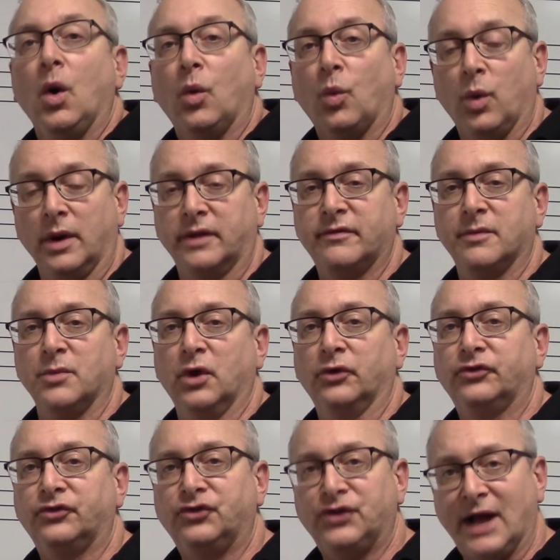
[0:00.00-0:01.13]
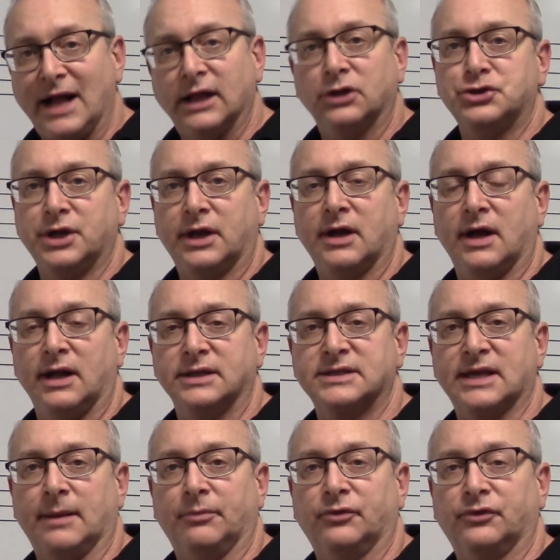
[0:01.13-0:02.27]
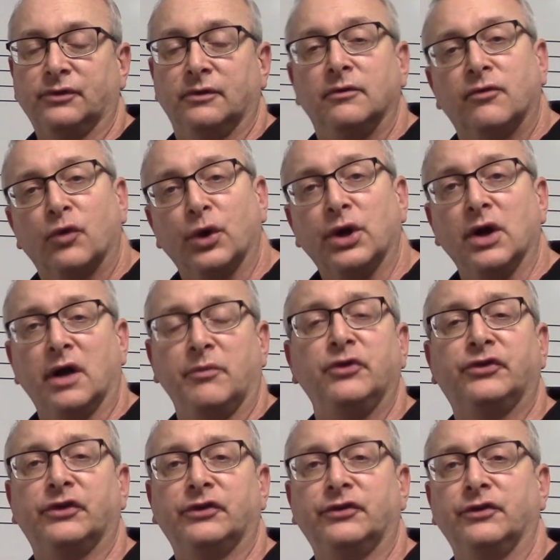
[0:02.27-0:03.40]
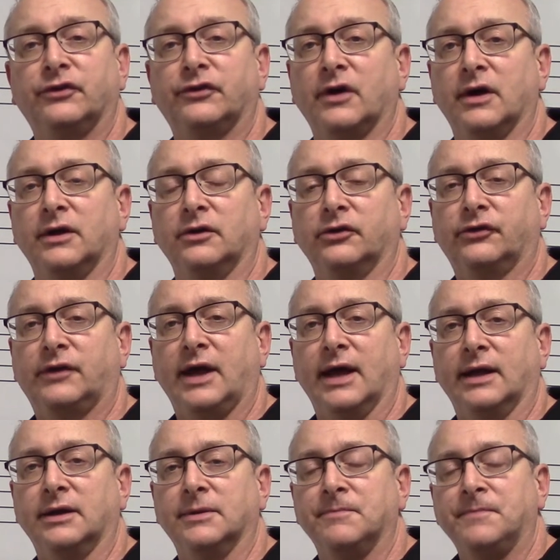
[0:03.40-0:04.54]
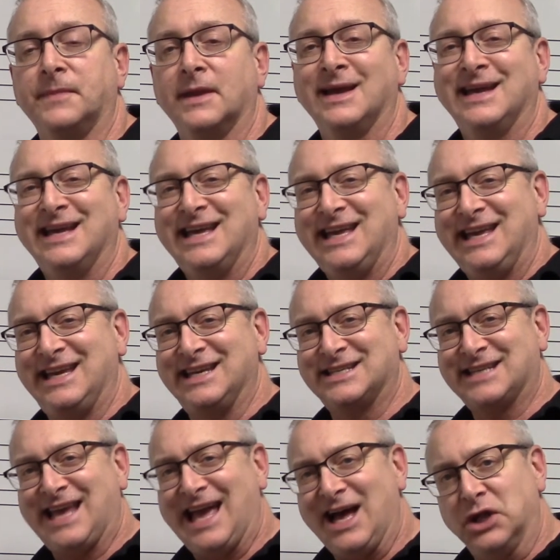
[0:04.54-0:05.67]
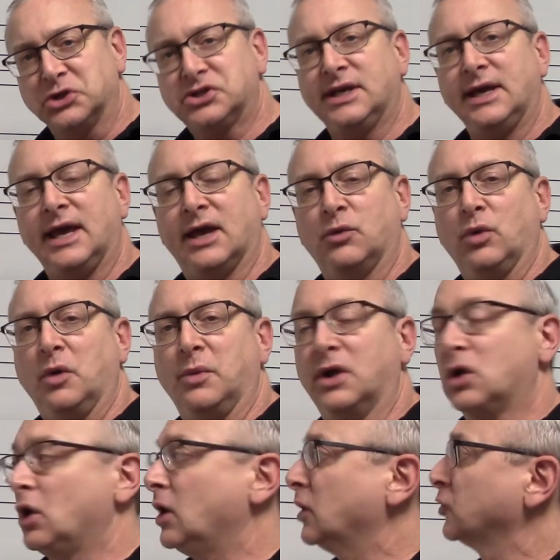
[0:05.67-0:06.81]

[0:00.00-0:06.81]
One of the most challenging concepts for young musicians to understand is counting and what we call